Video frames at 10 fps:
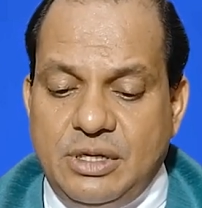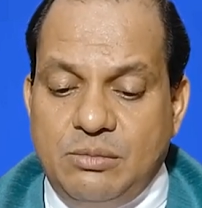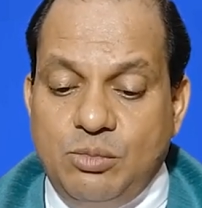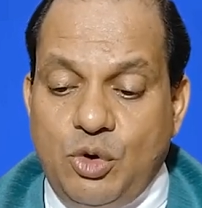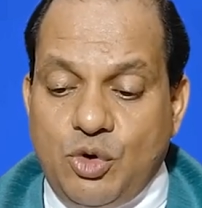
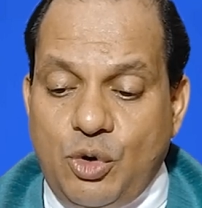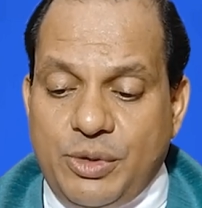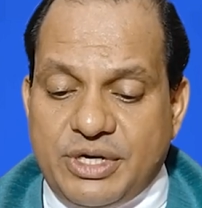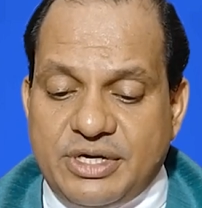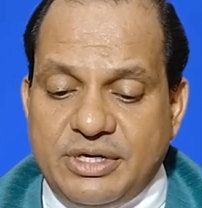
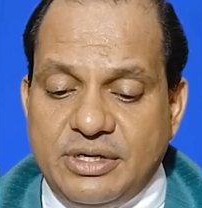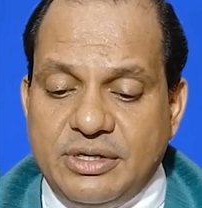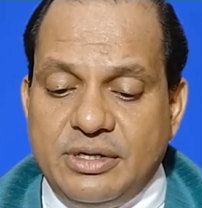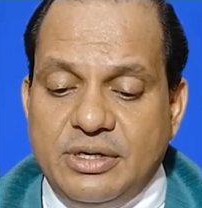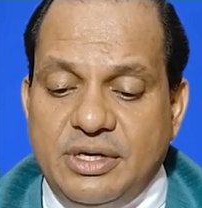Moreover,
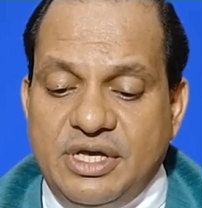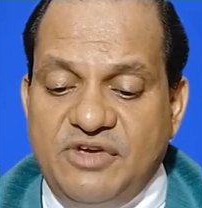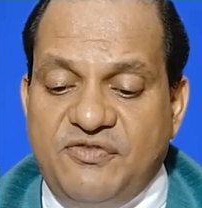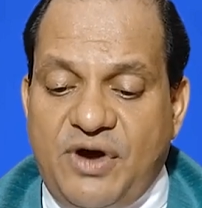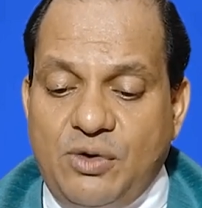he
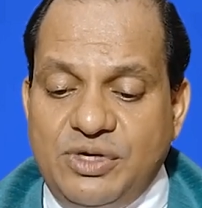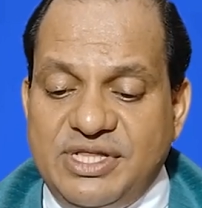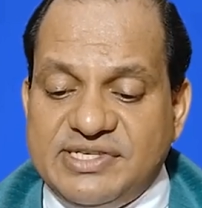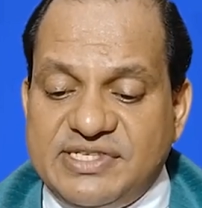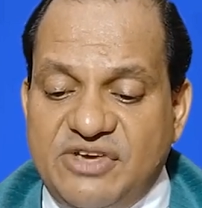found
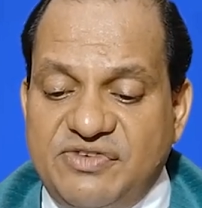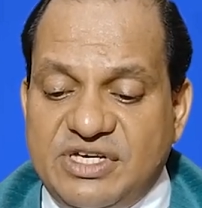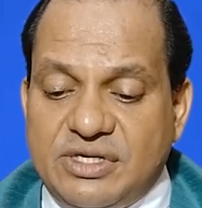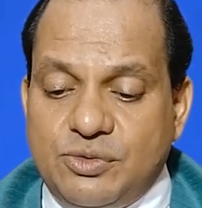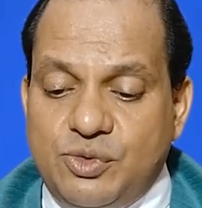the
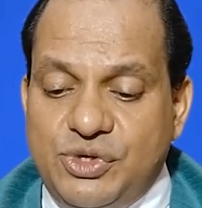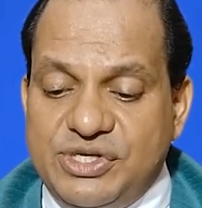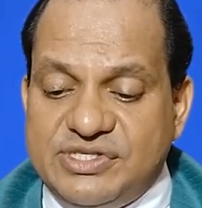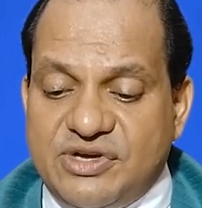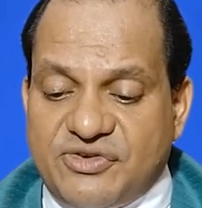Savior who
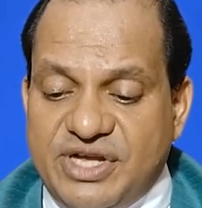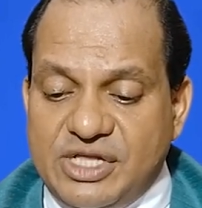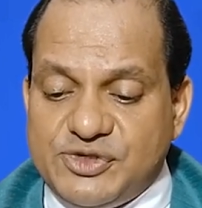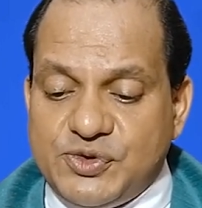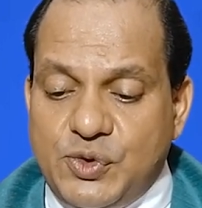is the real
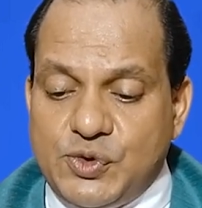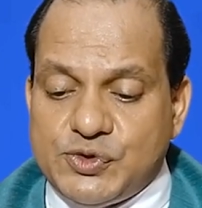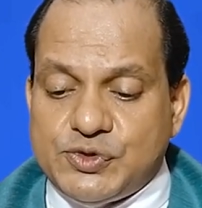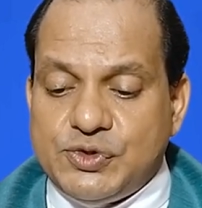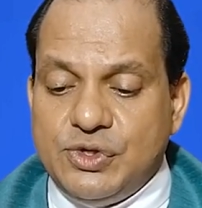
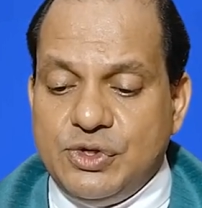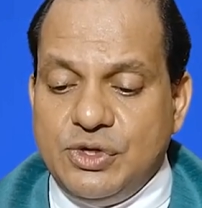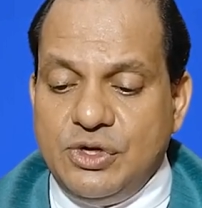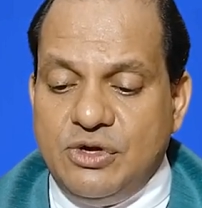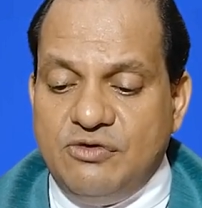source
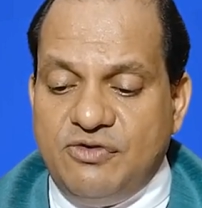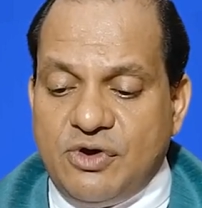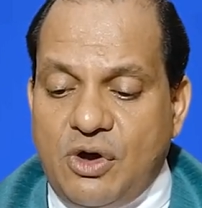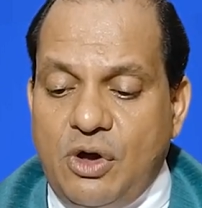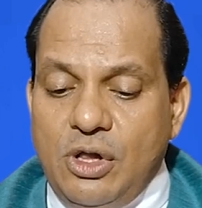for
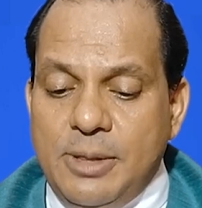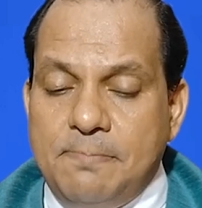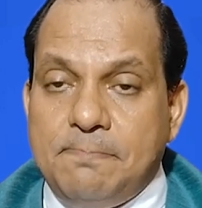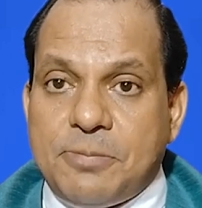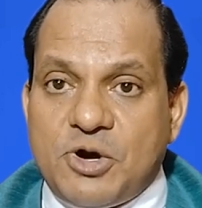
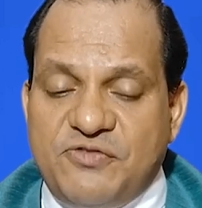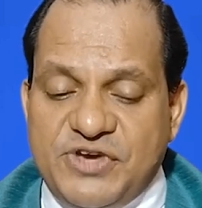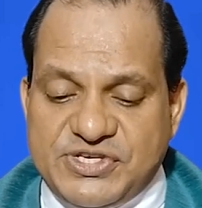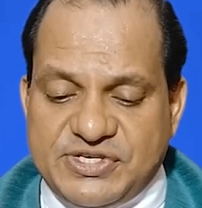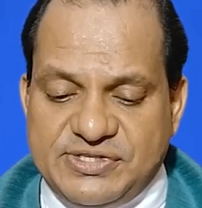all
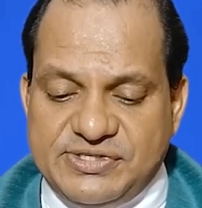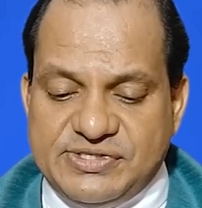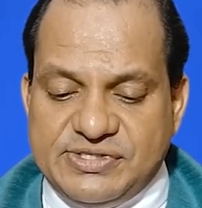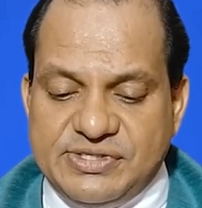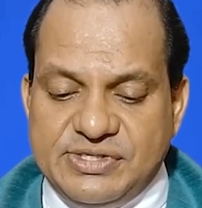
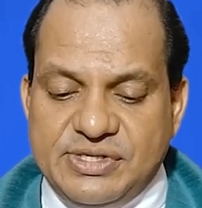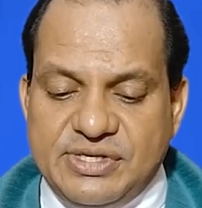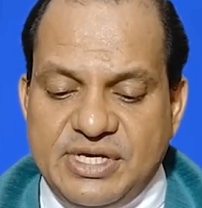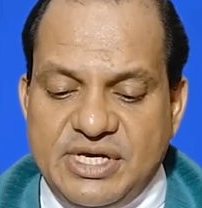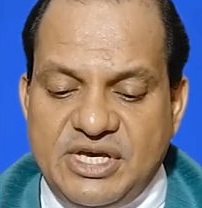professions.
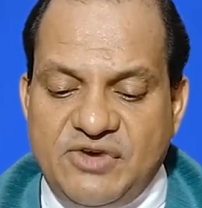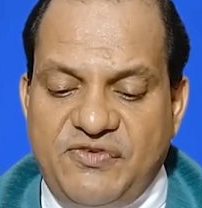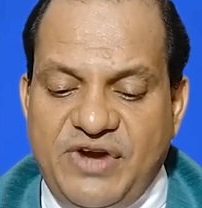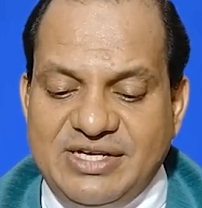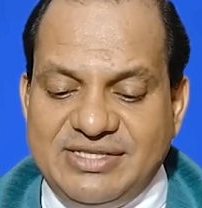He
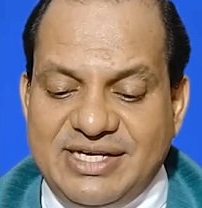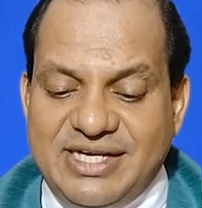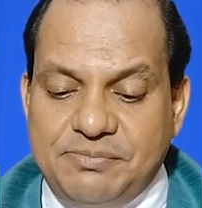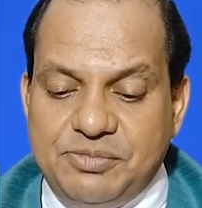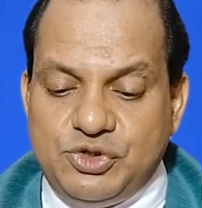felt the
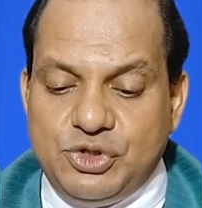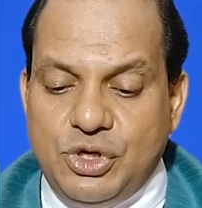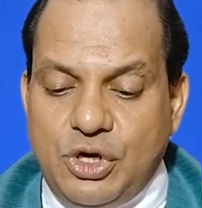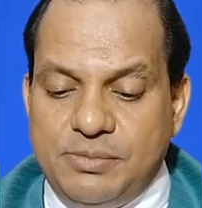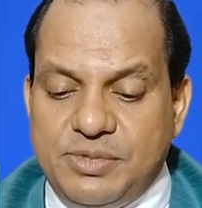depth
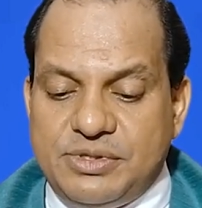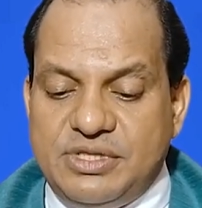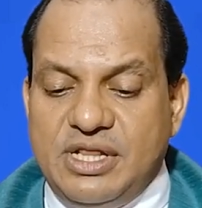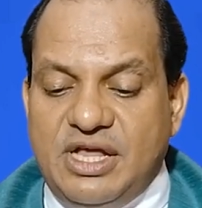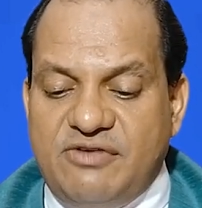of
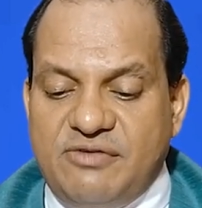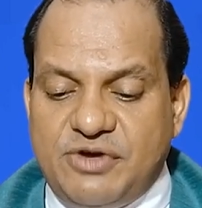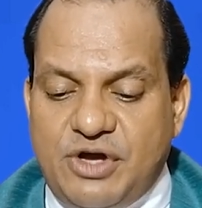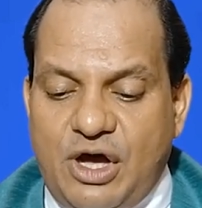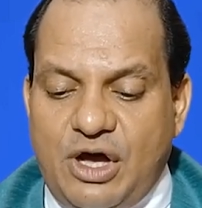the love of
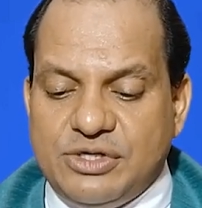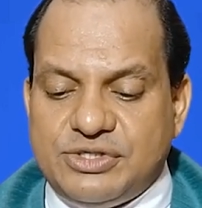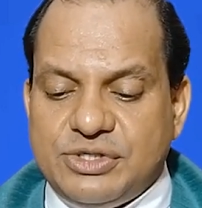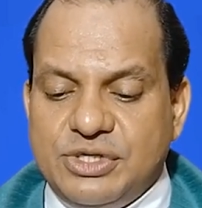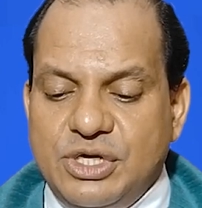God,
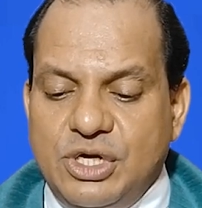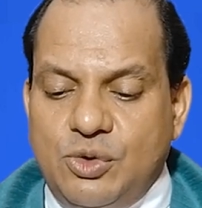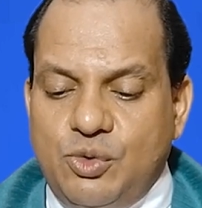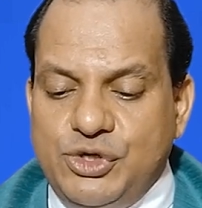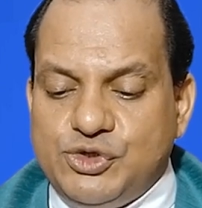
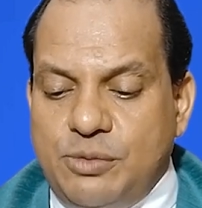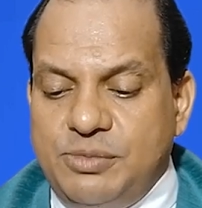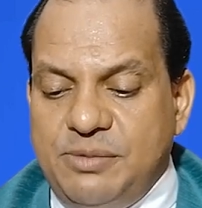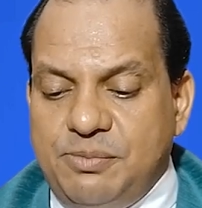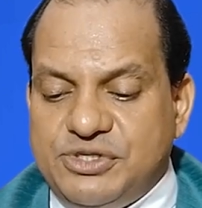who is
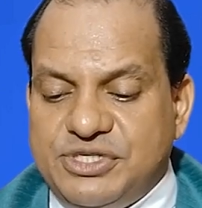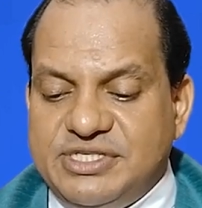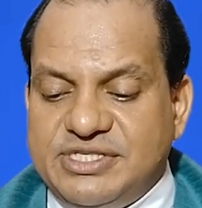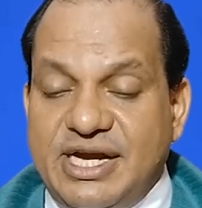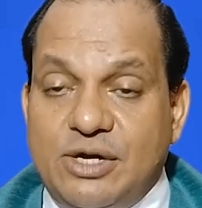
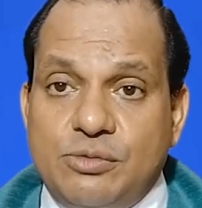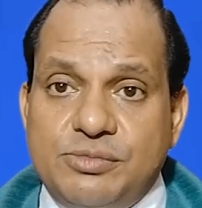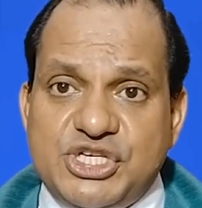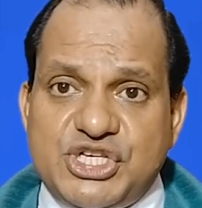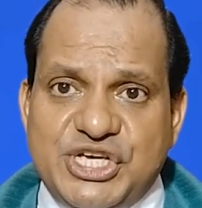omnipotent and
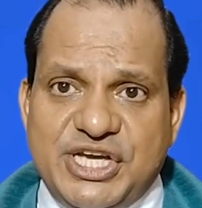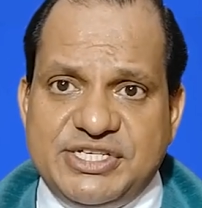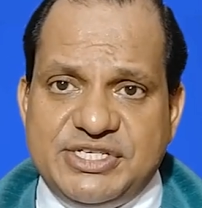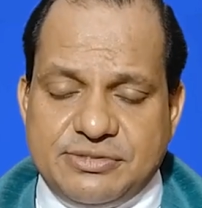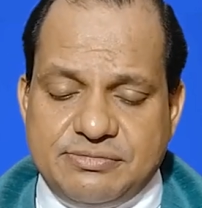
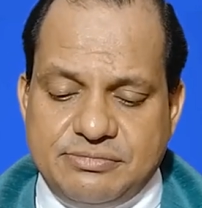omniscient.